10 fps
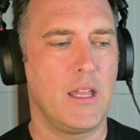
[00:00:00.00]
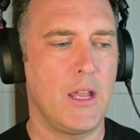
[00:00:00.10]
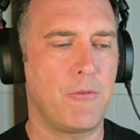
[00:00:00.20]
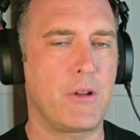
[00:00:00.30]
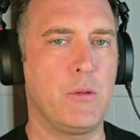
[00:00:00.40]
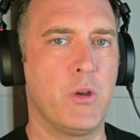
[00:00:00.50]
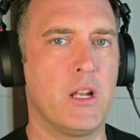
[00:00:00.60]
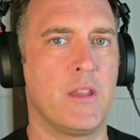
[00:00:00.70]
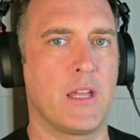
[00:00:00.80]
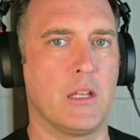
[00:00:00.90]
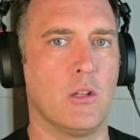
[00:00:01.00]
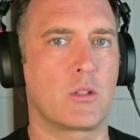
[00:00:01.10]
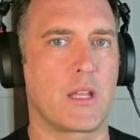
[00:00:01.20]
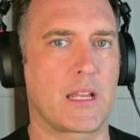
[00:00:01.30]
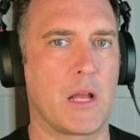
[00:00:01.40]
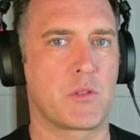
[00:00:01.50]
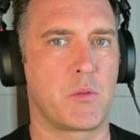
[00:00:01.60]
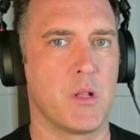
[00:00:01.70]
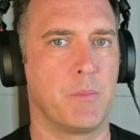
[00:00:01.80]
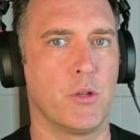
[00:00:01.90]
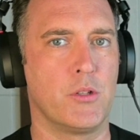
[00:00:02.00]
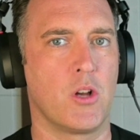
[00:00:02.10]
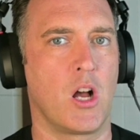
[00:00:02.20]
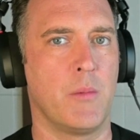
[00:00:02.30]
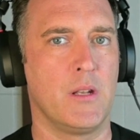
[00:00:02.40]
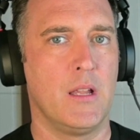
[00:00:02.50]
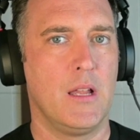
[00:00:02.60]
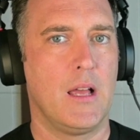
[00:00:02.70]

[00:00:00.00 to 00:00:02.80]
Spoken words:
Every winner that you look at comes from the Blue Diamond